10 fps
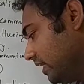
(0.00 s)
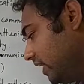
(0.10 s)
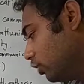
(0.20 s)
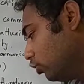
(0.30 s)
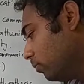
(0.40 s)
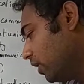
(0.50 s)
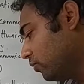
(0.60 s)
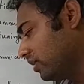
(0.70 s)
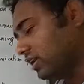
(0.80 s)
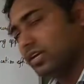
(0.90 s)
Ego
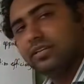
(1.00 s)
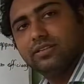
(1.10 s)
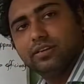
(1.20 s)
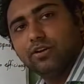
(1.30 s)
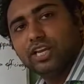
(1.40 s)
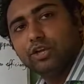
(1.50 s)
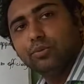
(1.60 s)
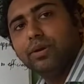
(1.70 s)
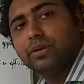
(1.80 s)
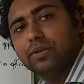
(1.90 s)
boundary or ego
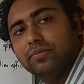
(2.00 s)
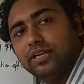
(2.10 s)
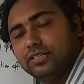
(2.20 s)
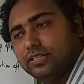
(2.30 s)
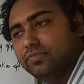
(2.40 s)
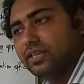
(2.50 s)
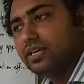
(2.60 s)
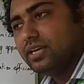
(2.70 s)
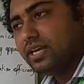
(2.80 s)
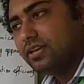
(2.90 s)
permeability.
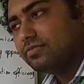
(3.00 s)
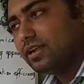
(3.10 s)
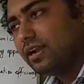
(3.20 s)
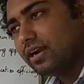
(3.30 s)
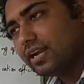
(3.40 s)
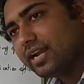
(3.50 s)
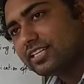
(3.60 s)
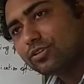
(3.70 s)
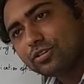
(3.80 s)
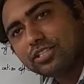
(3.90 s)
If the learner
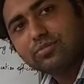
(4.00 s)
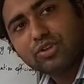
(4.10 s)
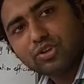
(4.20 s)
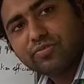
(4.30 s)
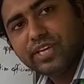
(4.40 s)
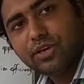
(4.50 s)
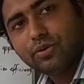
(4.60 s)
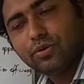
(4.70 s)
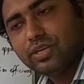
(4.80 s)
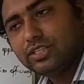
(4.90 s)
has got some sort of
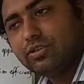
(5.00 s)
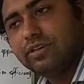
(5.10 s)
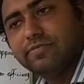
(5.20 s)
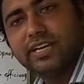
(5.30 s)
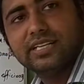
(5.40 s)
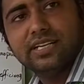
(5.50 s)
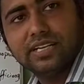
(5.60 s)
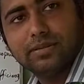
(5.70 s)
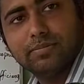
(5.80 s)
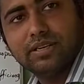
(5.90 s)
ego, it will affect
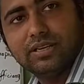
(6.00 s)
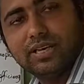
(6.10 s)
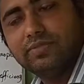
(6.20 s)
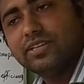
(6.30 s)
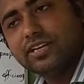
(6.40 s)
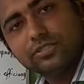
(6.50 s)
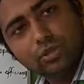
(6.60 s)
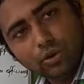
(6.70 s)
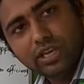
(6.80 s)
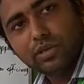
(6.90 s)
negatively. If there is
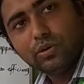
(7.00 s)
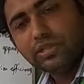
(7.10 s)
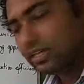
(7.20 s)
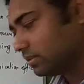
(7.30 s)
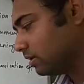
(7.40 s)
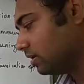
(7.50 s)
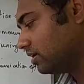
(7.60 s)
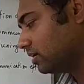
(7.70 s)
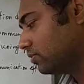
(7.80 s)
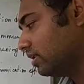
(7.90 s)
no ego, then the
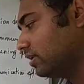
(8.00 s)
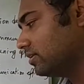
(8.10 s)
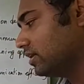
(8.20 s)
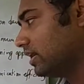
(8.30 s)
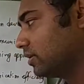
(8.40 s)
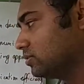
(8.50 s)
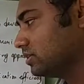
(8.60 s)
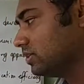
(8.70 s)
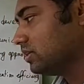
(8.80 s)
learner will learn the language.